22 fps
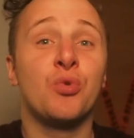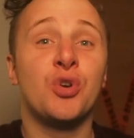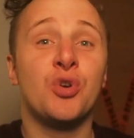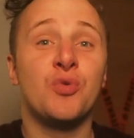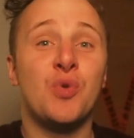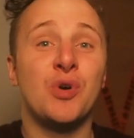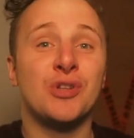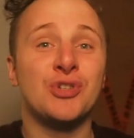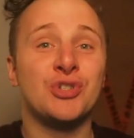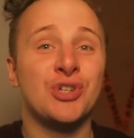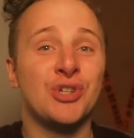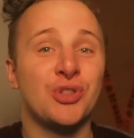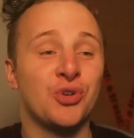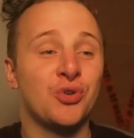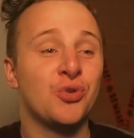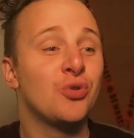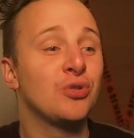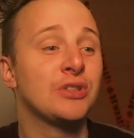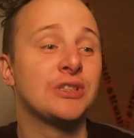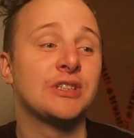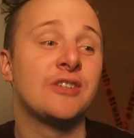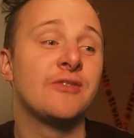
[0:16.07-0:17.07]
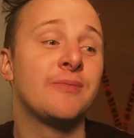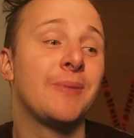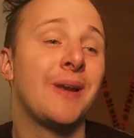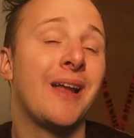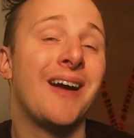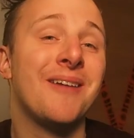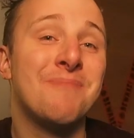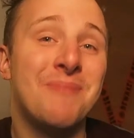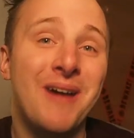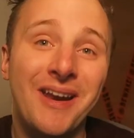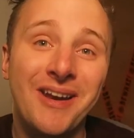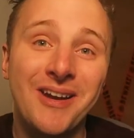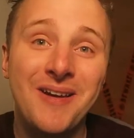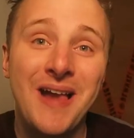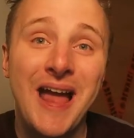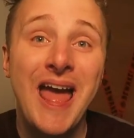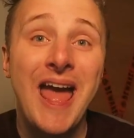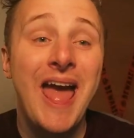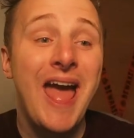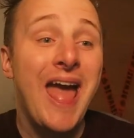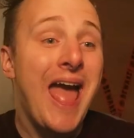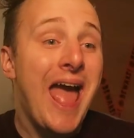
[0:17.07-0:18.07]
we are watching The Haunting of Bly Manor,
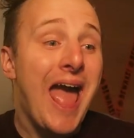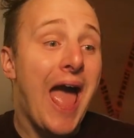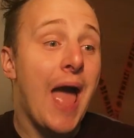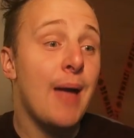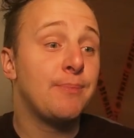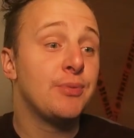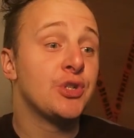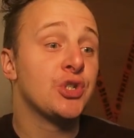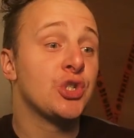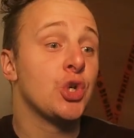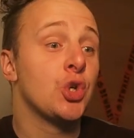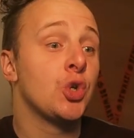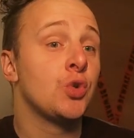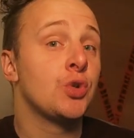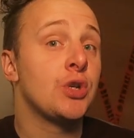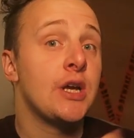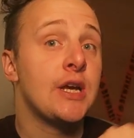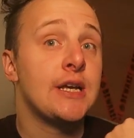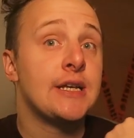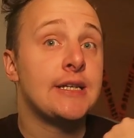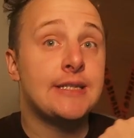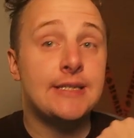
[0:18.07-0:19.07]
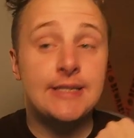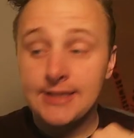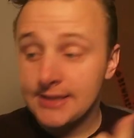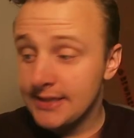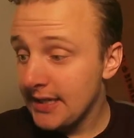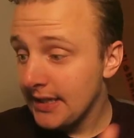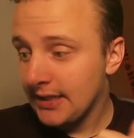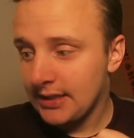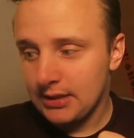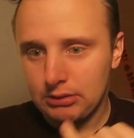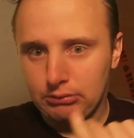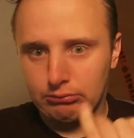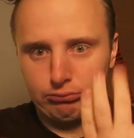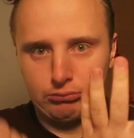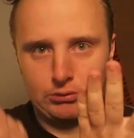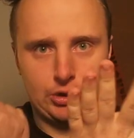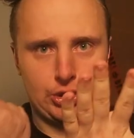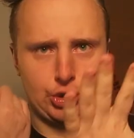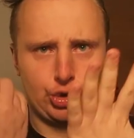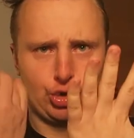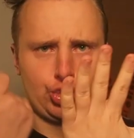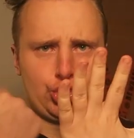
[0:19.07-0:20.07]
episode
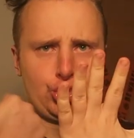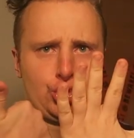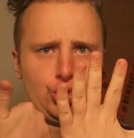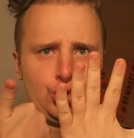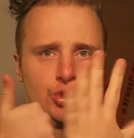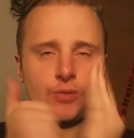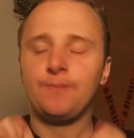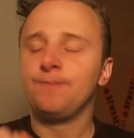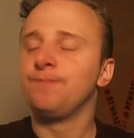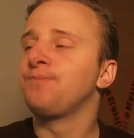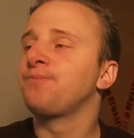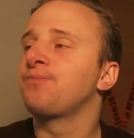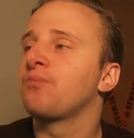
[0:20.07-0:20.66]
6.